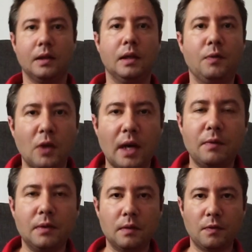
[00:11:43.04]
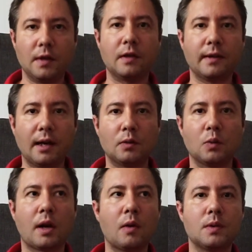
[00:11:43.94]
If you haven't figured out
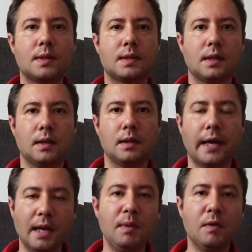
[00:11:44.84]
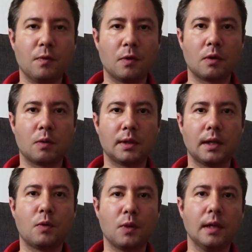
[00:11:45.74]
what I was aiming for, what I
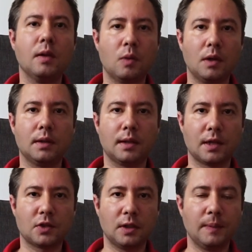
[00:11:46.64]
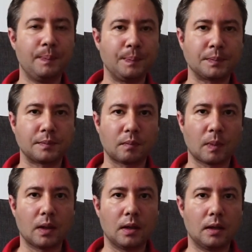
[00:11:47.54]
really wanted actually,
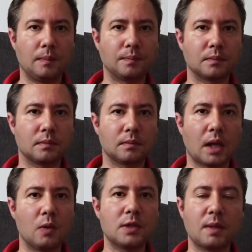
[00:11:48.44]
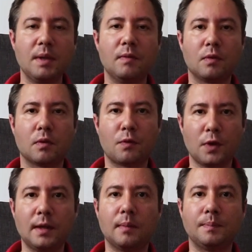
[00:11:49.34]
I was aiming for
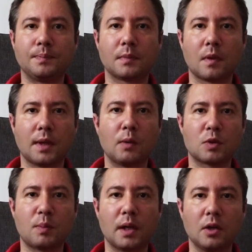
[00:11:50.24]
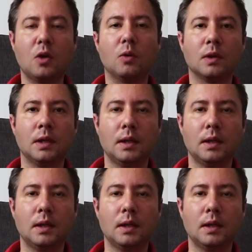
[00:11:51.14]
freedom. That was my goal.